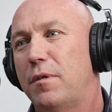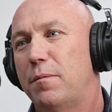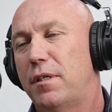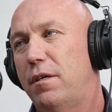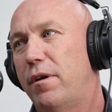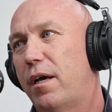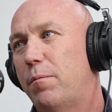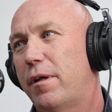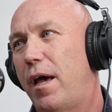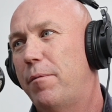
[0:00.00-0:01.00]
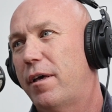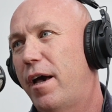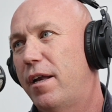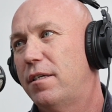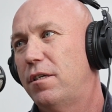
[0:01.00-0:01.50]
skilled
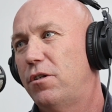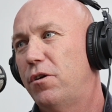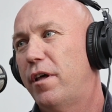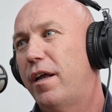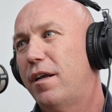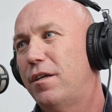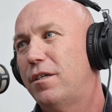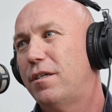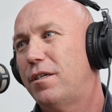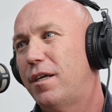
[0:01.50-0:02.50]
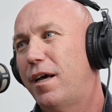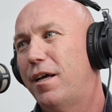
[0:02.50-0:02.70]
applicators to do that. Just